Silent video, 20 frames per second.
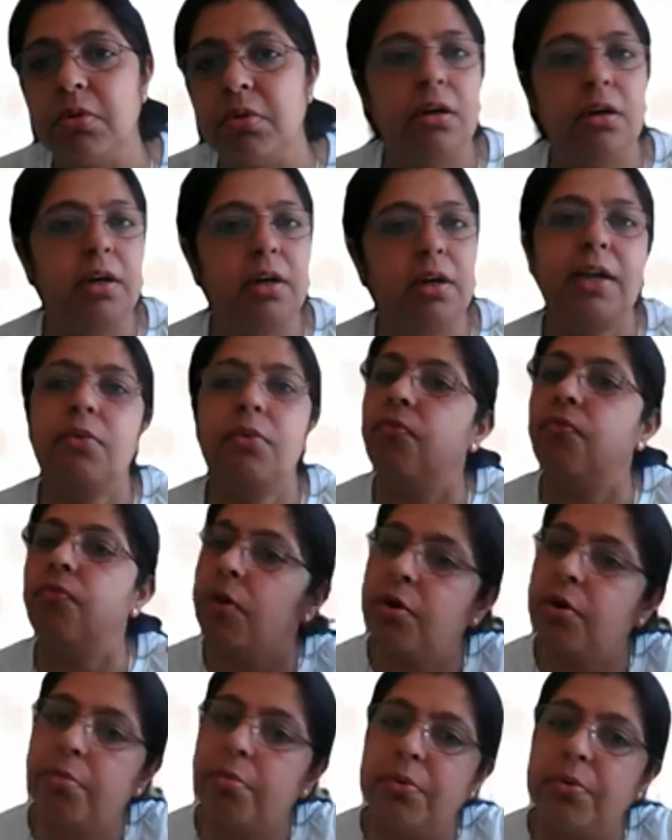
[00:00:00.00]
uh, like
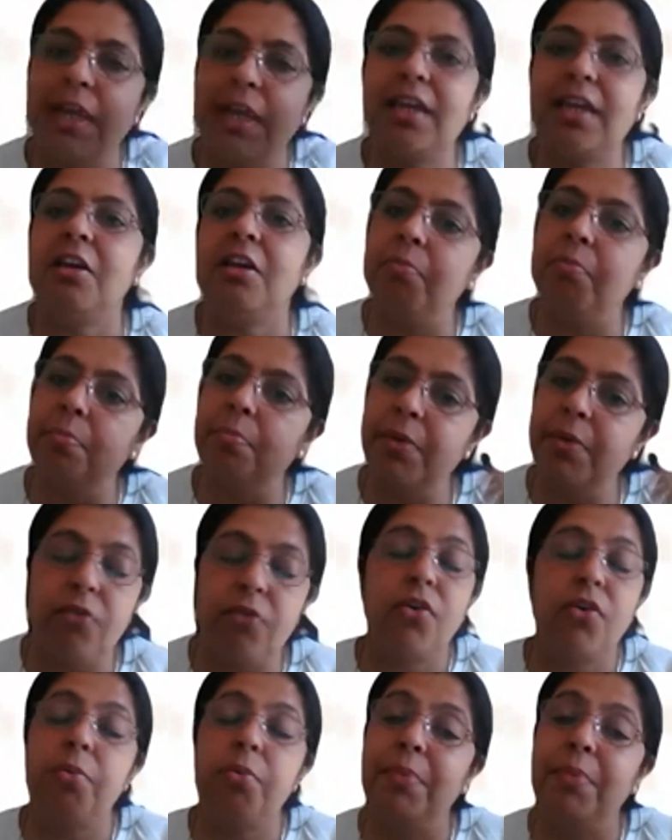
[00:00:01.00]
for taking uh,
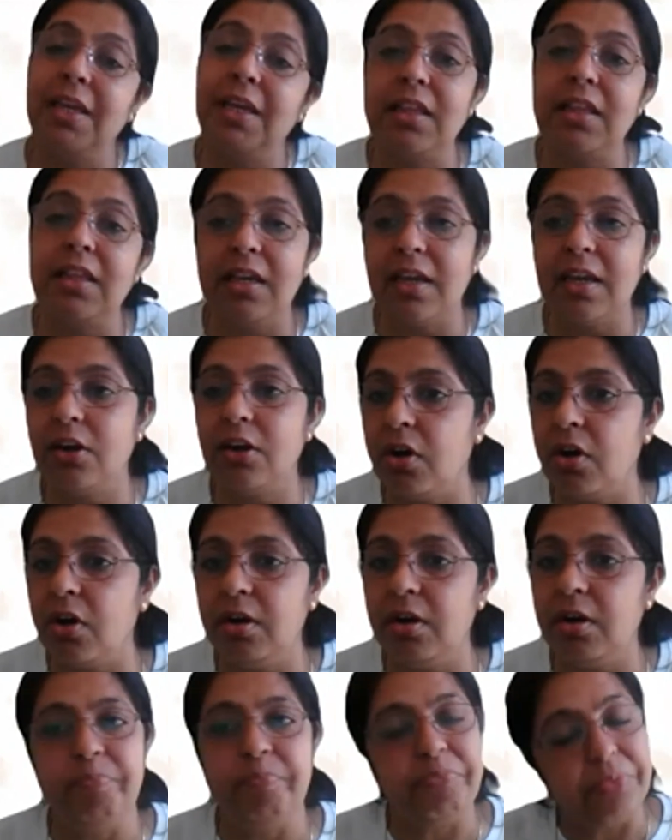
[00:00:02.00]
for bathing and
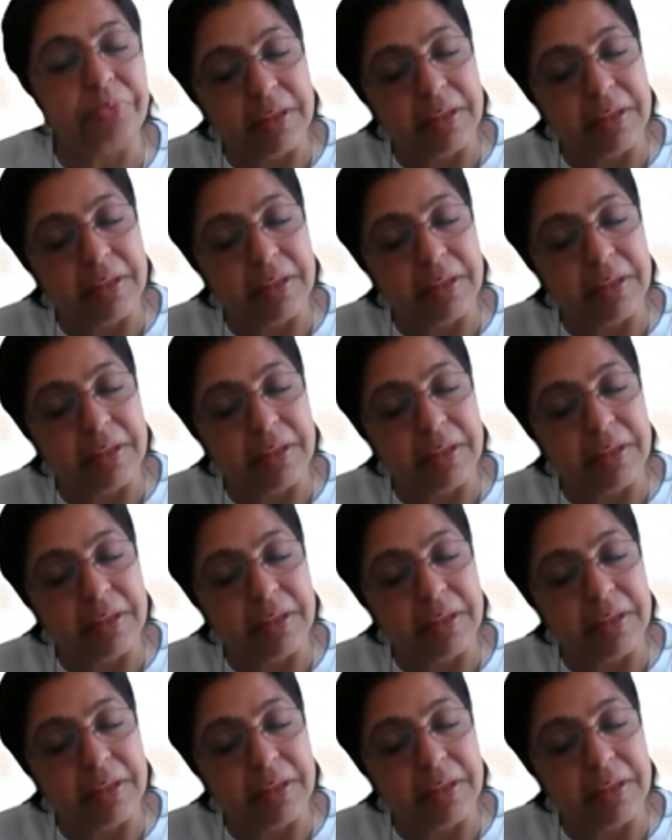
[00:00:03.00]
all,